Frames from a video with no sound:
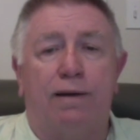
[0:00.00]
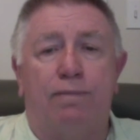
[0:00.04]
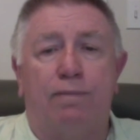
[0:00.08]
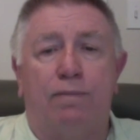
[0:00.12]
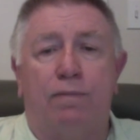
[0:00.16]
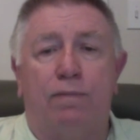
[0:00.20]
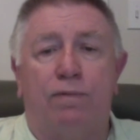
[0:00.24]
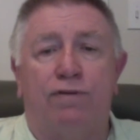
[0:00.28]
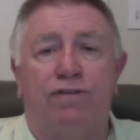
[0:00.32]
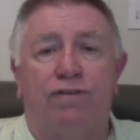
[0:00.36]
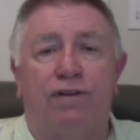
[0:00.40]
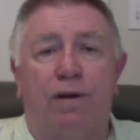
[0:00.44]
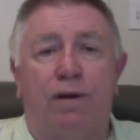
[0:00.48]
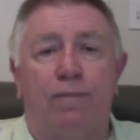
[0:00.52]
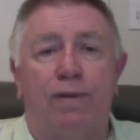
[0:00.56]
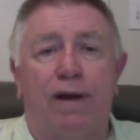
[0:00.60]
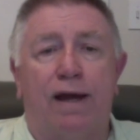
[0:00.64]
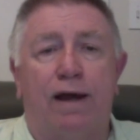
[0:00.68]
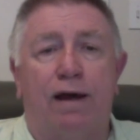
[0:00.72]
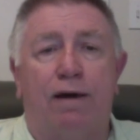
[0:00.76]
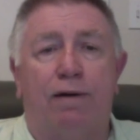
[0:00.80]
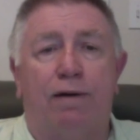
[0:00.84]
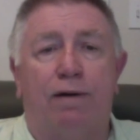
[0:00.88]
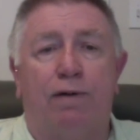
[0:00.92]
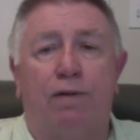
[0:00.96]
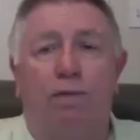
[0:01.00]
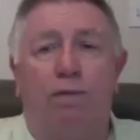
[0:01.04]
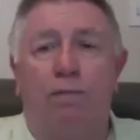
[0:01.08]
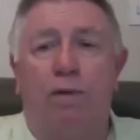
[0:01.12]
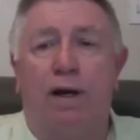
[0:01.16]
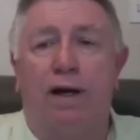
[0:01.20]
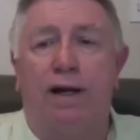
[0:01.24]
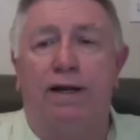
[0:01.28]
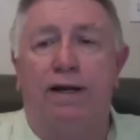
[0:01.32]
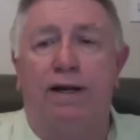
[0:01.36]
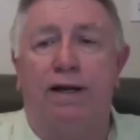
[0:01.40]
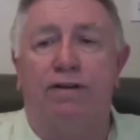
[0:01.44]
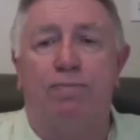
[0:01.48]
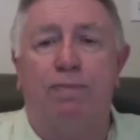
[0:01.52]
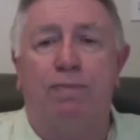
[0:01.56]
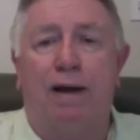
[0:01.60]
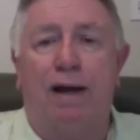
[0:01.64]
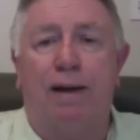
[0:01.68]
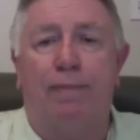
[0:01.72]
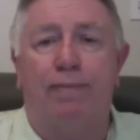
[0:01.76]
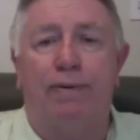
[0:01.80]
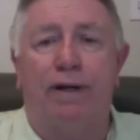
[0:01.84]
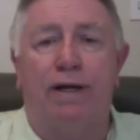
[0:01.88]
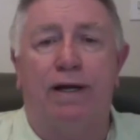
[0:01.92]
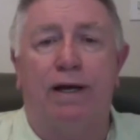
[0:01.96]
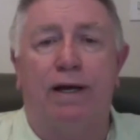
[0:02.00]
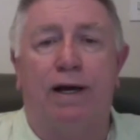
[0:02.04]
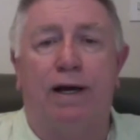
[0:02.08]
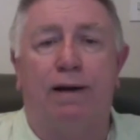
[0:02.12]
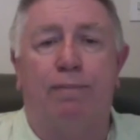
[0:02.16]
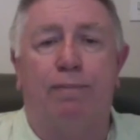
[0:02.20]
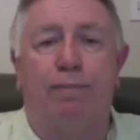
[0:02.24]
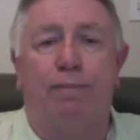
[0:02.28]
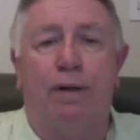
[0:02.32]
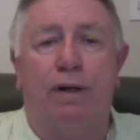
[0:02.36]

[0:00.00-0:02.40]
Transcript: somehow mine is popping up.